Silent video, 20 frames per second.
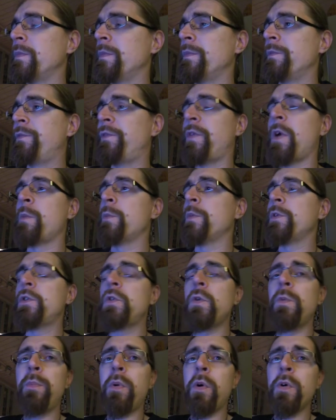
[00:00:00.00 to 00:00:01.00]

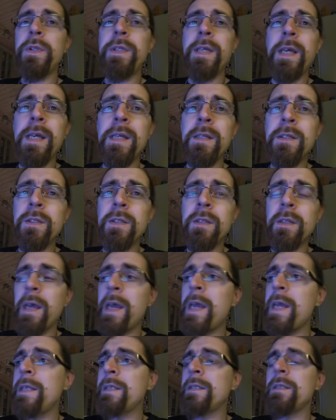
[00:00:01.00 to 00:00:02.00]

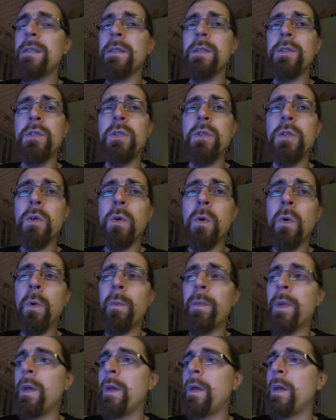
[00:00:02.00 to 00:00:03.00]
2.8 to
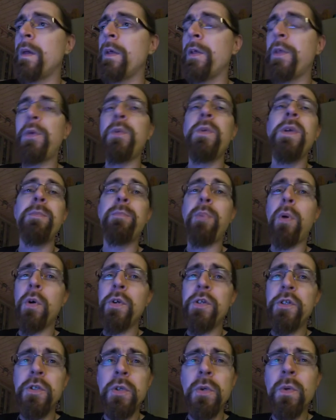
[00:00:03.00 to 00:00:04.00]

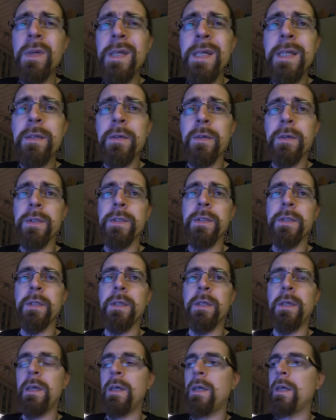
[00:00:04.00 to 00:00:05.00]
3.2 liters.
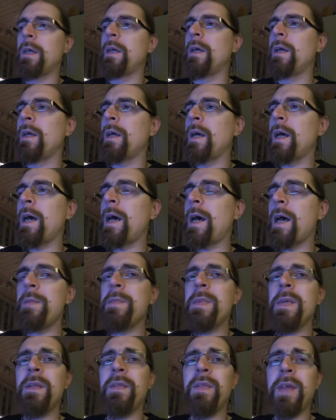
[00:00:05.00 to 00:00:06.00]

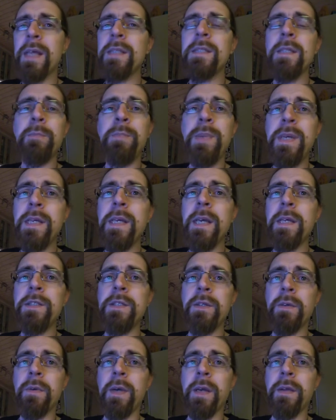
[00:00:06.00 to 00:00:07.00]
That's a big
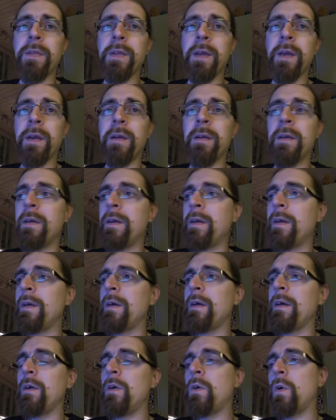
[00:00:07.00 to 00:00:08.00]
engine right there.
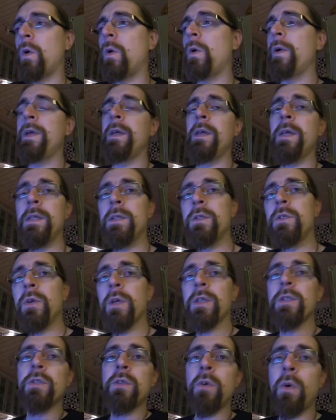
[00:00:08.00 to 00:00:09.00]
Going into a
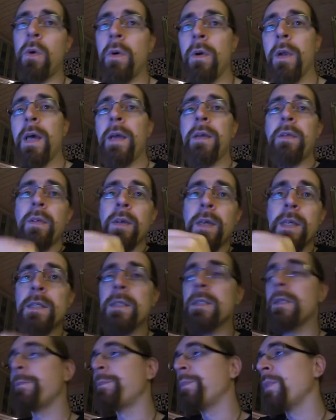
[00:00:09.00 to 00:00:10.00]
store like
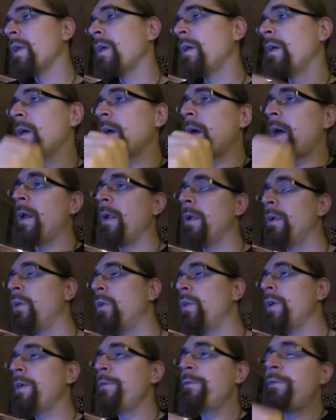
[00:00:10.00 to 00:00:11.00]
this and
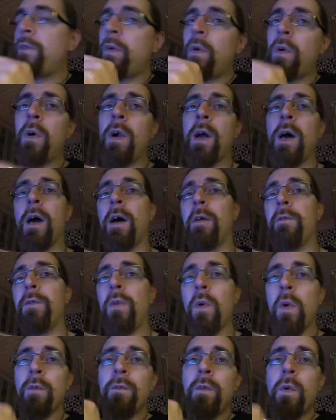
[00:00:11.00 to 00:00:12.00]
looking for a
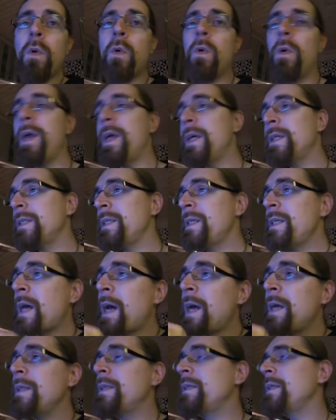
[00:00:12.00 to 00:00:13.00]
Volvo
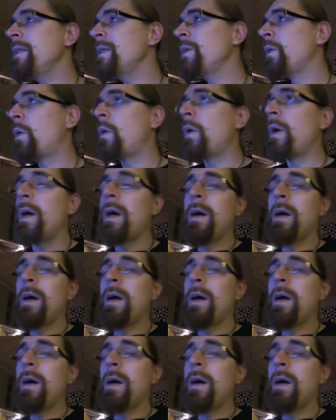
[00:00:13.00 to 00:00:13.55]
XC90 or